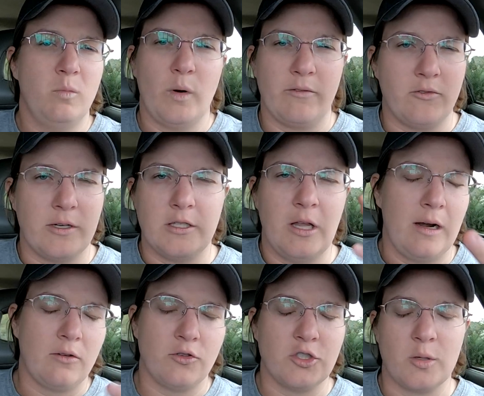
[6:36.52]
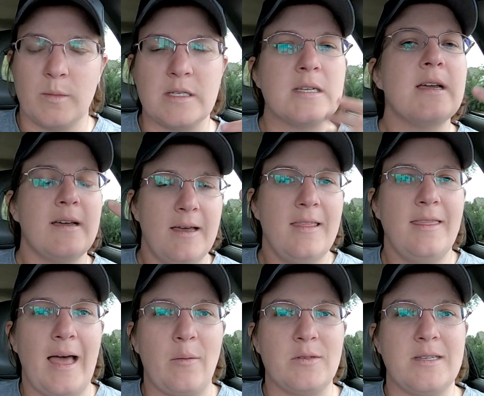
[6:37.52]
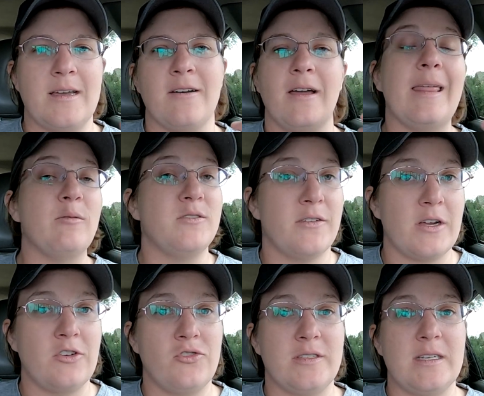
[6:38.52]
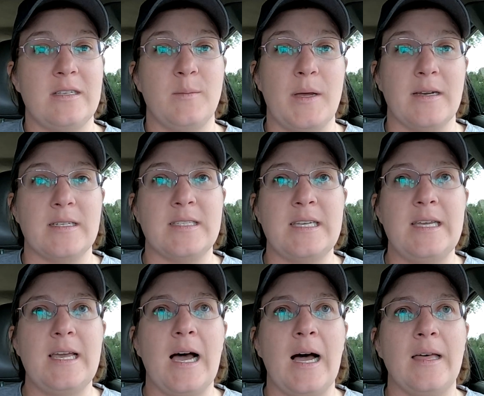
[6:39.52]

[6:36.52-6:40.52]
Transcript: whatever the right nautical term is, that was there. That was very interesting to be able to see.